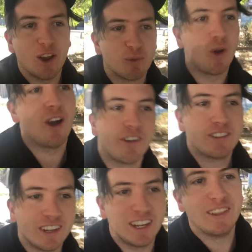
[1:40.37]

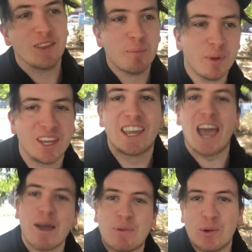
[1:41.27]
arrived in the Big
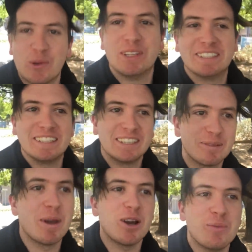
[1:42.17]
Apple, the
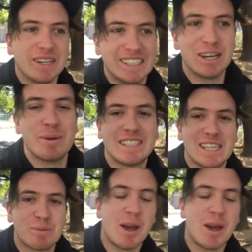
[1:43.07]
Melbourne. I'm in South